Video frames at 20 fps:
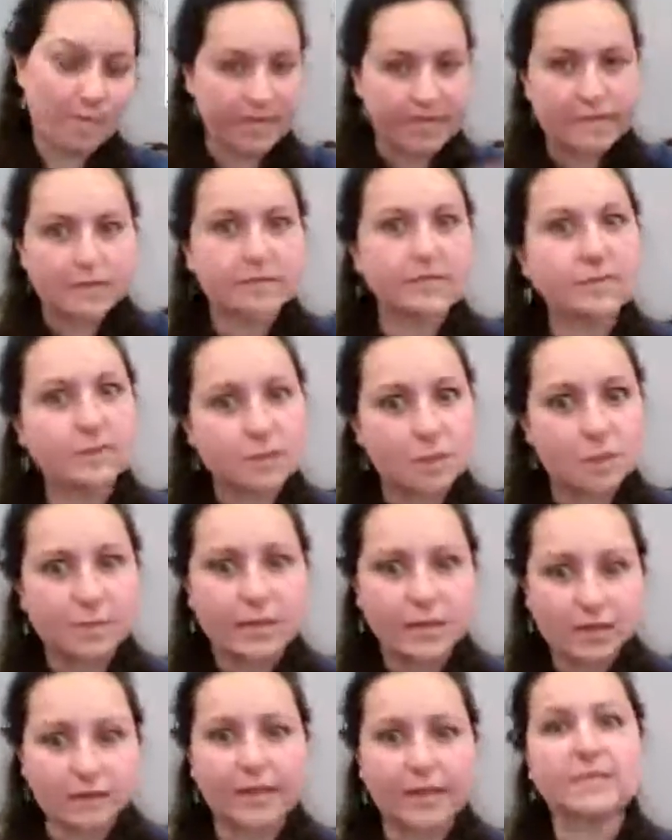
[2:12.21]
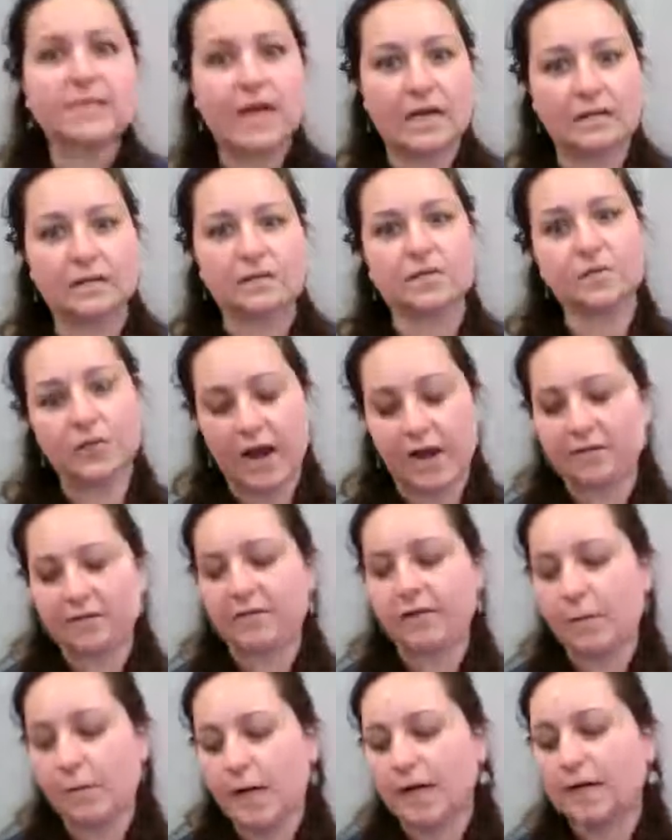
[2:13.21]
because there's so many great titles for
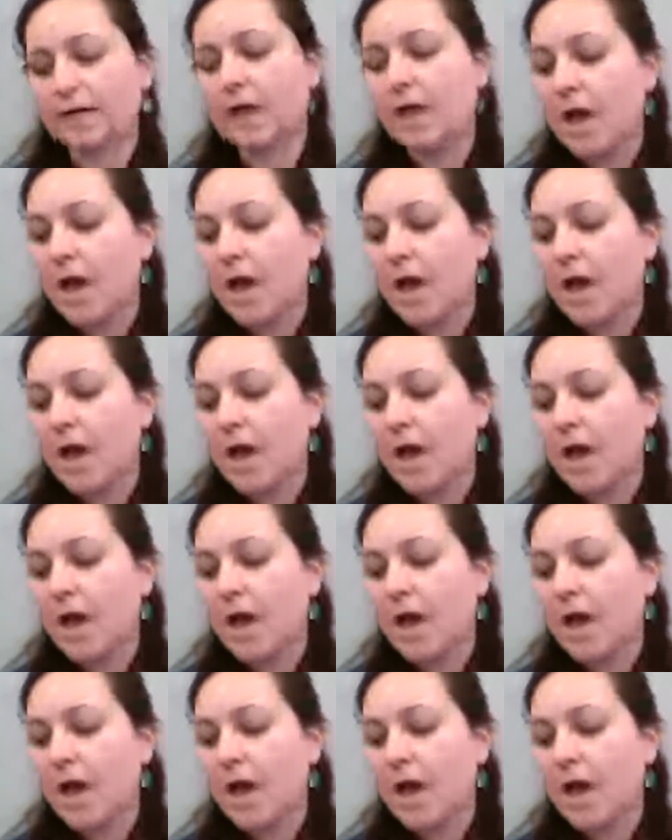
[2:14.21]
everyone.